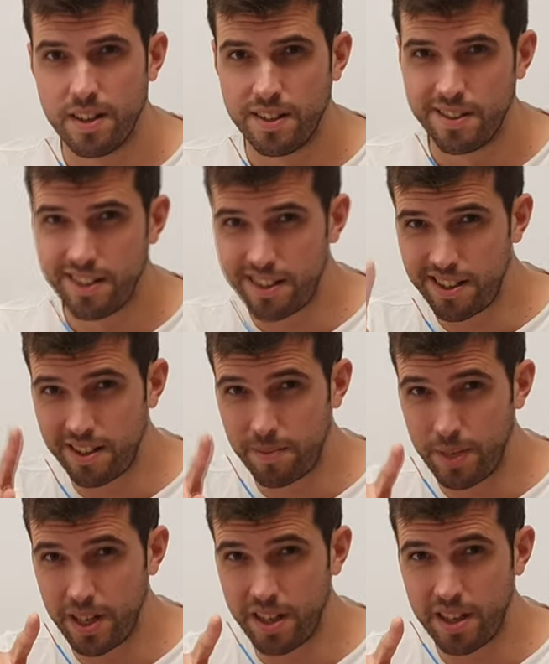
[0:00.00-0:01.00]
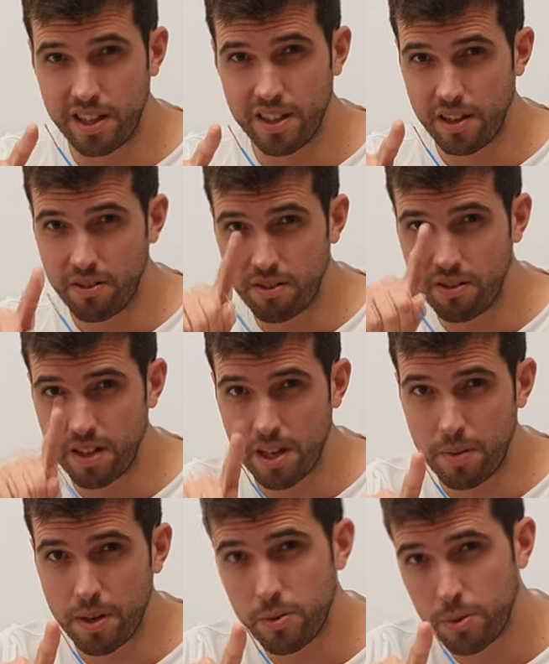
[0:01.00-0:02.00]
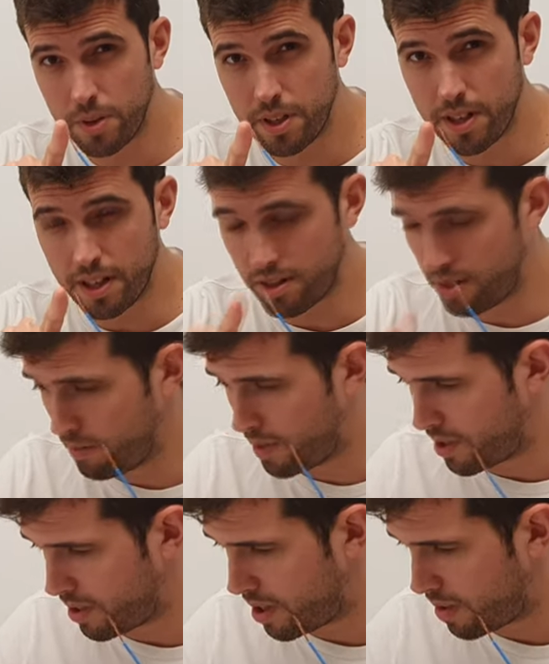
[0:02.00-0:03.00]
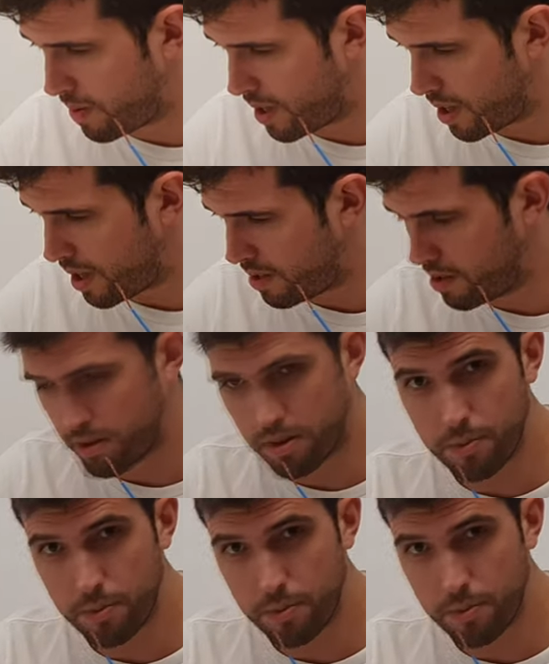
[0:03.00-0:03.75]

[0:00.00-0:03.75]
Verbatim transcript: This is very dangerous. Never do this at home because it's very dangerous.